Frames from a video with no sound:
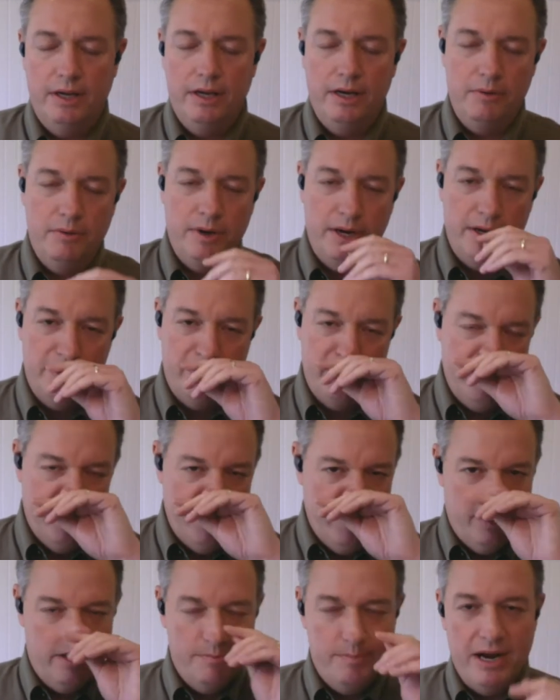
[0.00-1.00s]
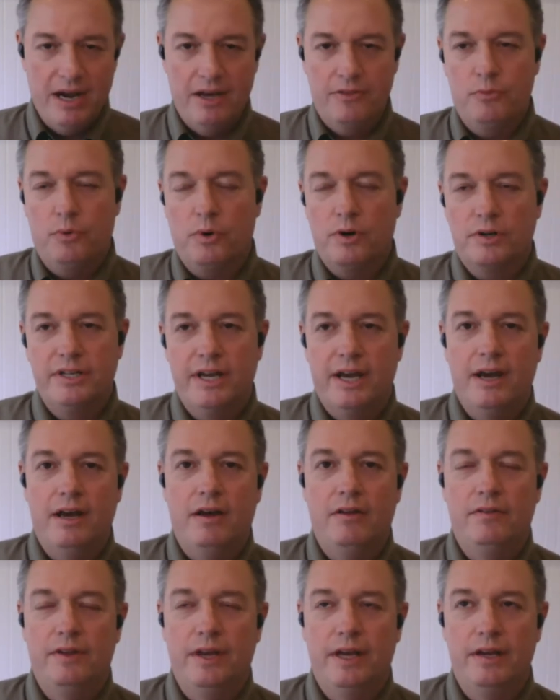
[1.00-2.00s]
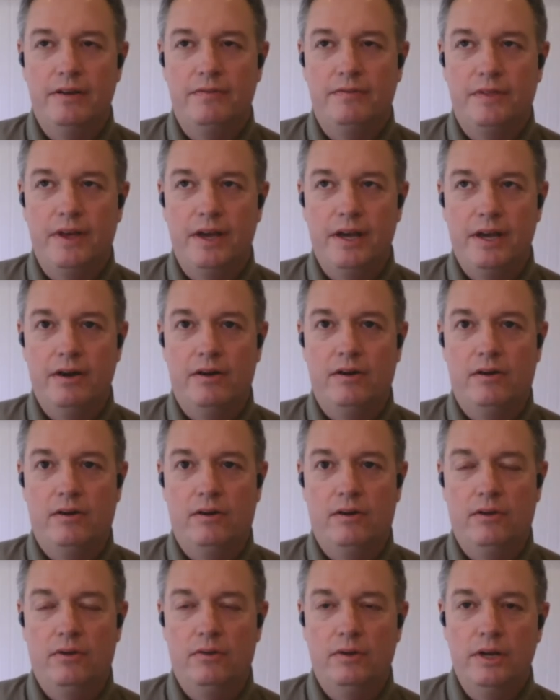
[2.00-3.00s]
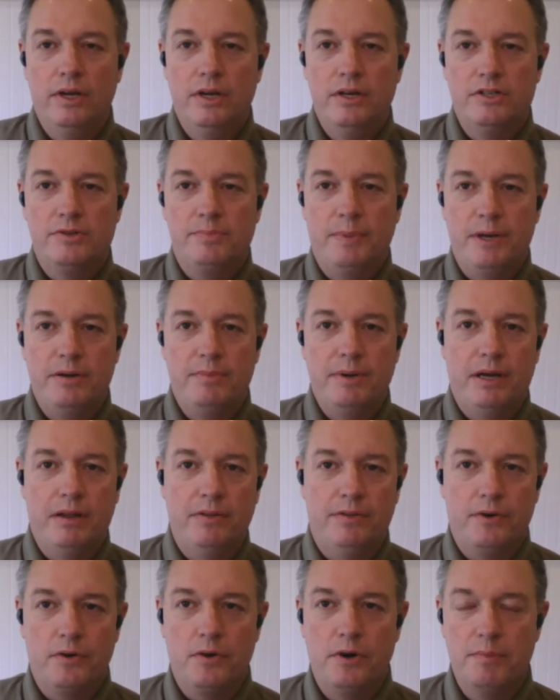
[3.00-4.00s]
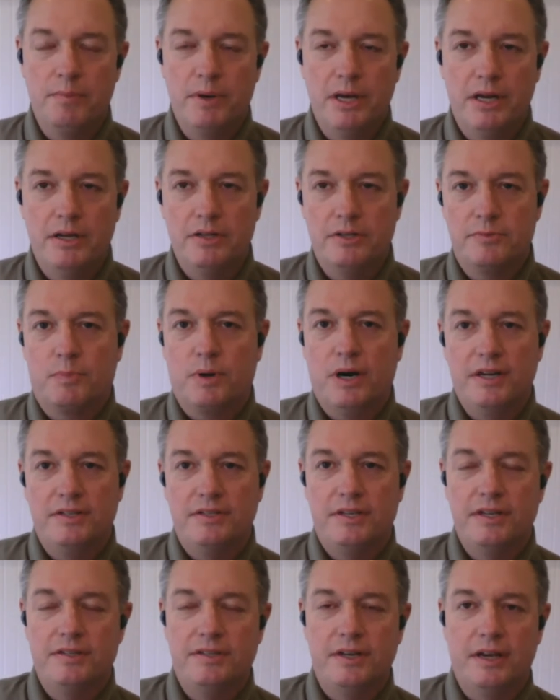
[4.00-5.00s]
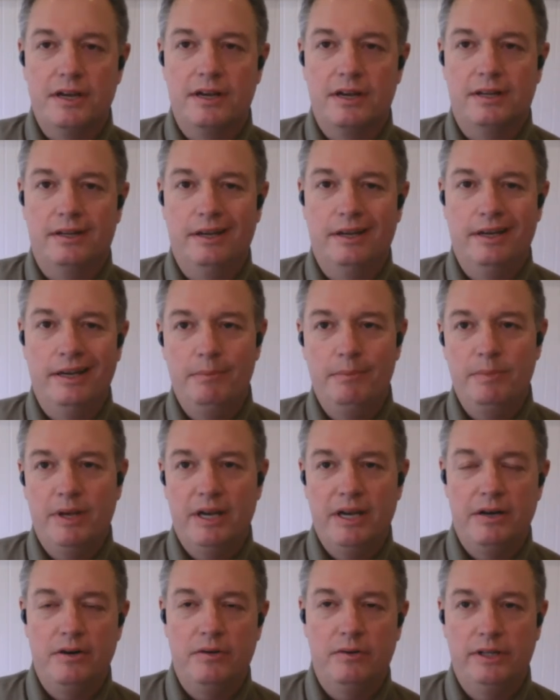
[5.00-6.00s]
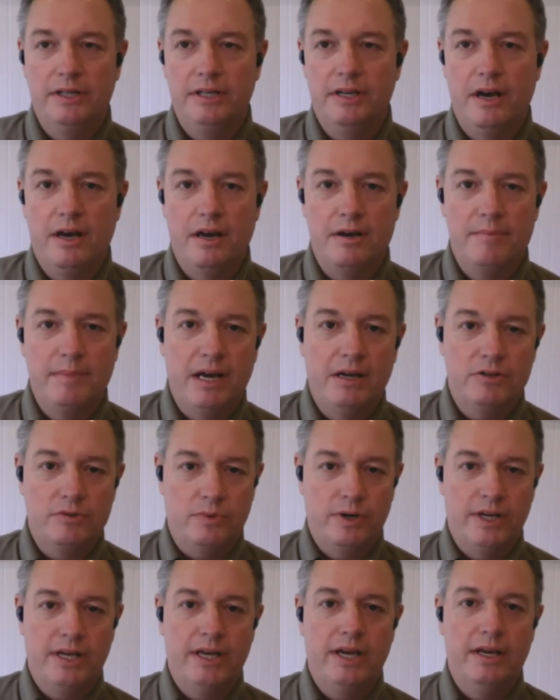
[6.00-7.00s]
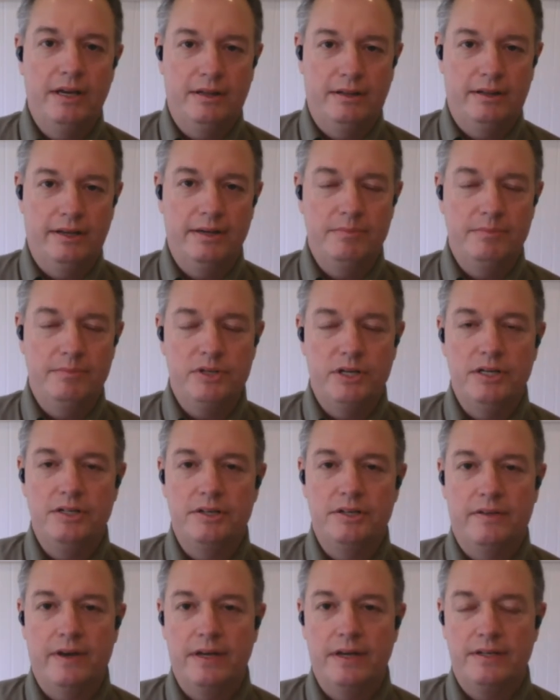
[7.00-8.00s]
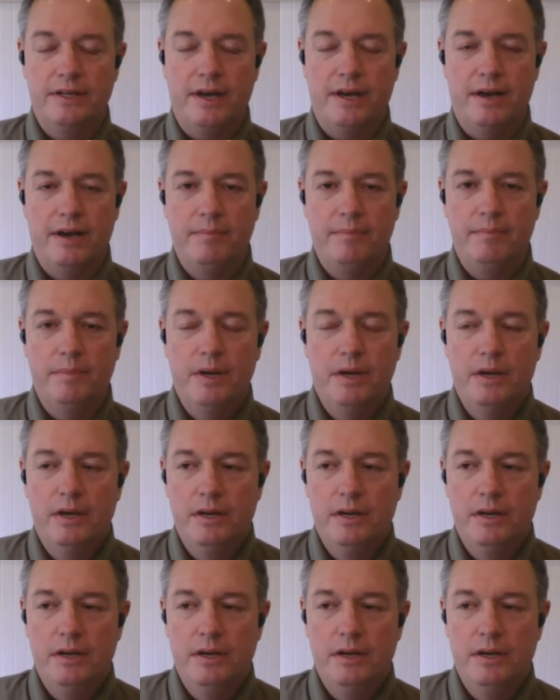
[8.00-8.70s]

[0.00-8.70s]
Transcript: Anyway, the math worked out that if they all spent about 30 minutes processing a claim, they had only done about 28 claims each at that time.